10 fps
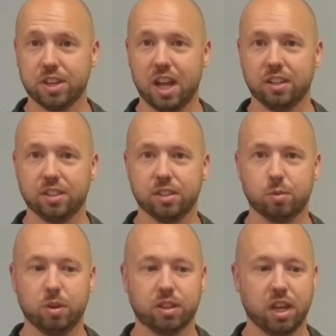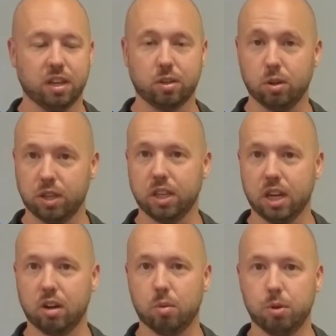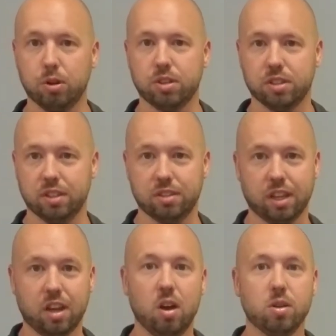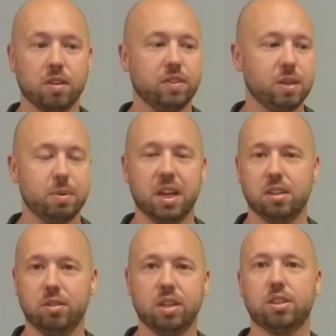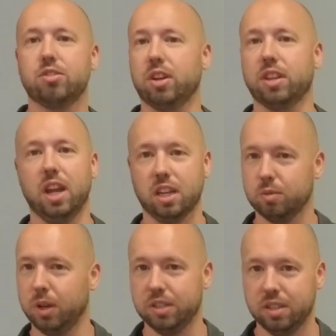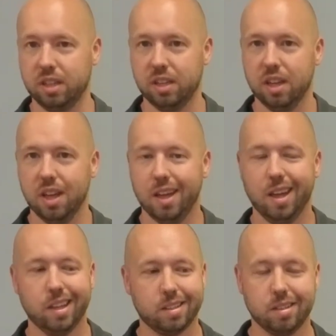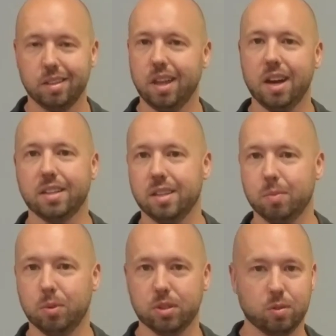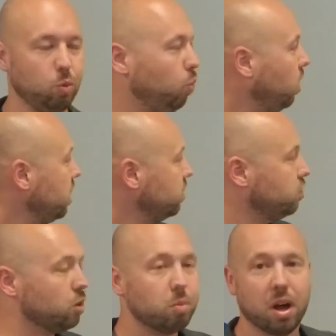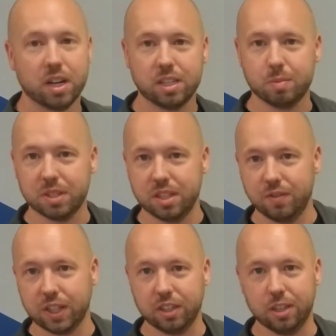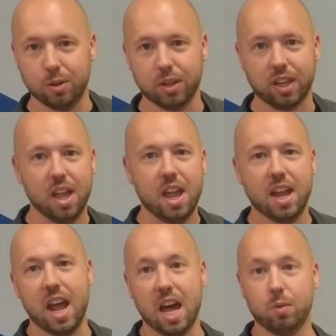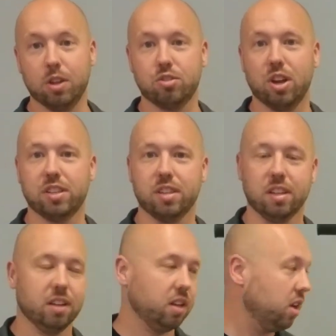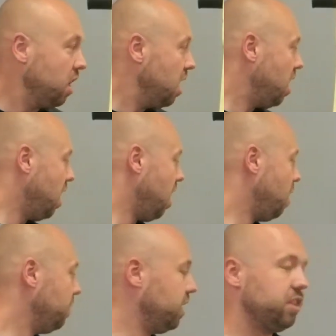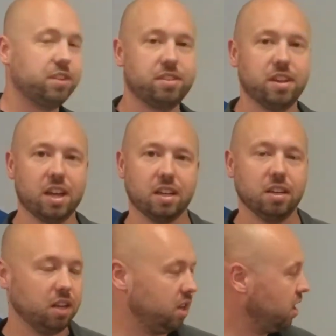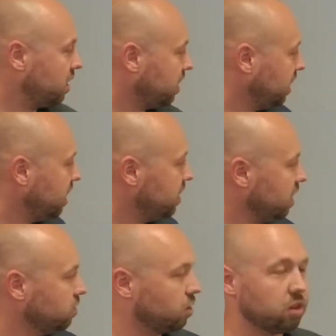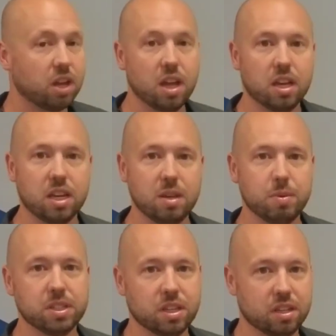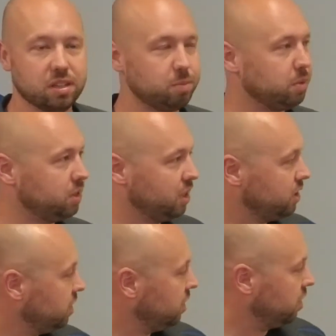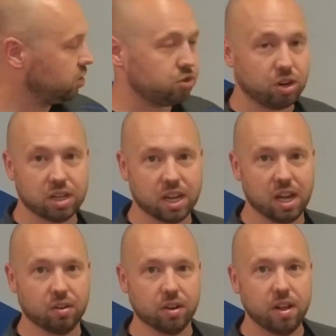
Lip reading: challenges with kind of cookie cutter approaches is like, oh, you have knee pain, you need to strengthen X, Y, Z. It's not as simple. It's what is your body specifically doing and how do we address it? The second key things are knee position straight down.